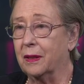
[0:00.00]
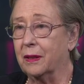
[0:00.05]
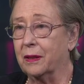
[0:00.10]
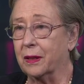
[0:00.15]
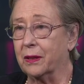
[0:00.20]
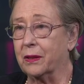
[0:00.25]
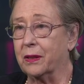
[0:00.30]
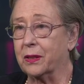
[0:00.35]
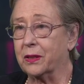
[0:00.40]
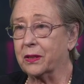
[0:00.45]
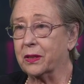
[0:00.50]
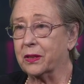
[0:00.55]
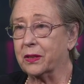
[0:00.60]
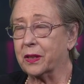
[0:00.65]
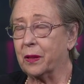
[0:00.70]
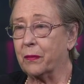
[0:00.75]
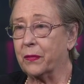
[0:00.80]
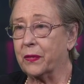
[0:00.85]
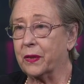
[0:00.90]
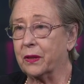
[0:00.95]
That this is
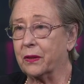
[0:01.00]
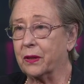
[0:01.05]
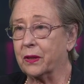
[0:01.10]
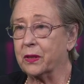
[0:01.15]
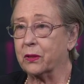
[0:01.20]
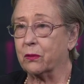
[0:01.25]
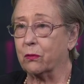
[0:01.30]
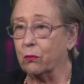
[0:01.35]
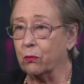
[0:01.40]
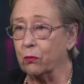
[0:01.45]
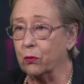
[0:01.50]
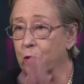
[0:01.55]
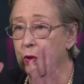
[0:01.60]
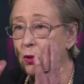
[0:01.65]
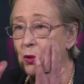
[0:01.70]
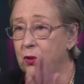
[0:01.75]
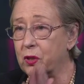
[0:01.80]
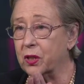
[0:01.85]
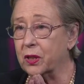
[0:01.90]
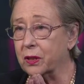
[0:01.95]
something that is
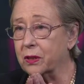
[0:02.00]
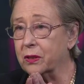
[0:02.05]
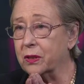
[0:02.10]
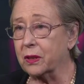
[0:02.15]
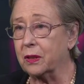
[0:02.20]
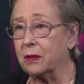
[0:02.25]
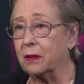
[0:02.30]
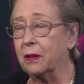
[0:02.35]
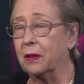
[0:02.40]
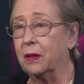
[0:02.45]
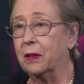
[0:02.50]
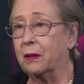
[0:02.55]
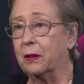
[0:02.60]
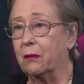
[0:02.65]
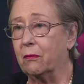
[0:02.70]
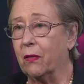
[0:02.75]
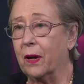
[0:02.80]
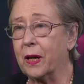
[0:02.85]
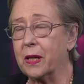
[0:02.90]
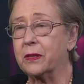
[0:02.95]
rooted
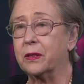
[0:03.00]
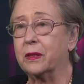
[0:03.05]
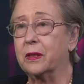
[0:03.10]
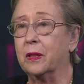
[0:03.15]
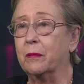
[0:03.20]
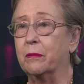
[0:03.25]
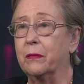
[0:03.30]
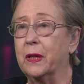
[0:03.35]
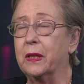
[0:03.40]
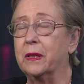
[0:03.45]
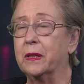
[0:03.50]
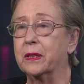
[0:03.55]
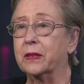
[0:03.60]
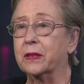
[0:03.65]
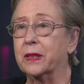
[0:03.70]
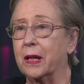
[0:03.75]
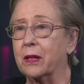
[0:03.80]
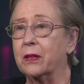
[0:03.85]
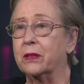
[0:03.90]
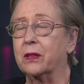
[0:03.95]
right in the, in the
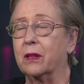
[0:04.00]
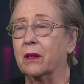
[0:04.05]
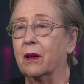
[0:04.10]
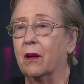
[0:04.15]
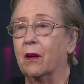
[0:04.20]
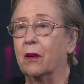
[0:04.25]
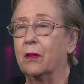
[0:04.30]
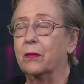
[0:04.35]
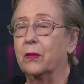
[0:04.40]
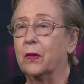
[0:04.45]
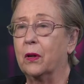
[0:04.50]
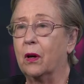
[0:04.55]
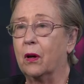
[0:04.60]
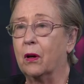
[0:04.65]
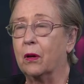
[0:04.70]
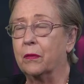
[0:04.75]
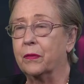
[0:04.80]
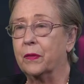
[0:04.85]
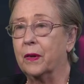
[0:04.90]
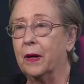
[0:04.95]
center of,
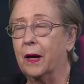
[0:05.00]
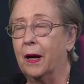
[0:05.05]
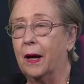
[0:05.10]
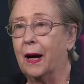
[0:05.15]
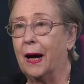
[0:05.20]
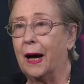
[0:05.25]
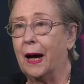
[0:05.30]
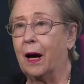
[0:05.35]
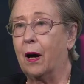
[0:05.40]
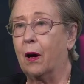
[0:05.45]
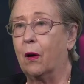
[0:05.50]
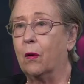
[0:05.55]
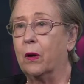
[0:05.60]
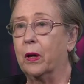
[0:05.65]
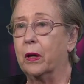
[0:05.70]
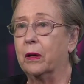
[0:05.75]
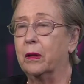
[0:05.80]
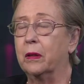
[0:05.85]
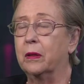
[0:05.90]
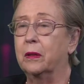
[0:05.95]
of
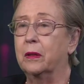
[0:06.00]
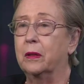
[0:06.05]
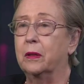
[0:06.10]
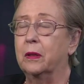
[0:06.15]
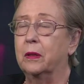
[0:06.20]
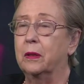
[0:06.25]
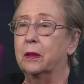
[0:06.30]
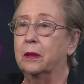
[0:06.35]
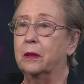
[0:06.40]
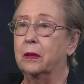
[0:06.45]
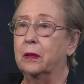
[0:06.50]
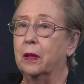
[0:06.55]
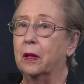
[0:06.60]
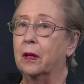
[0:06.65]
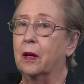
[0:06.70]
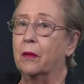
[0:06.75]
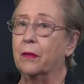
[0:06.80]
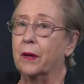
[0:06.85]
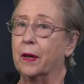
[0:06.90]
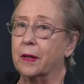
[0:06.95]
our
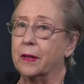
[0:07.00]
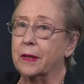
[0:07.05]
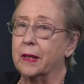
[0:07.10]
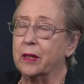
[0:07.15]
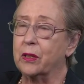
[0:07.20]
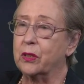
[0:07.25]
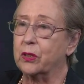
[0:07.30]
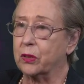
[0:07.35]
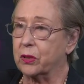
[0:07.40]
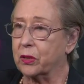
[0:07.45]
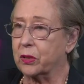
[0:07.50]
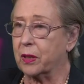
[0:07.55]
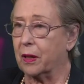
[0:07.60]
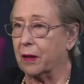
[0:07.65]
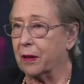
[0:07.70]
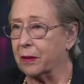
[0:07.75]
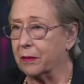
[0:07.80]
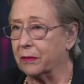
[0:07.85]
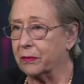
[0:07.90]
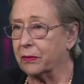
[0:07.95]
of our nation's
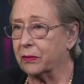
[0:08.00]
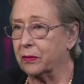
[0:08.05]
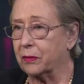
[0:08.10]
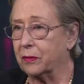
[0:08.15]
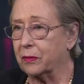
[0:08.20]
life.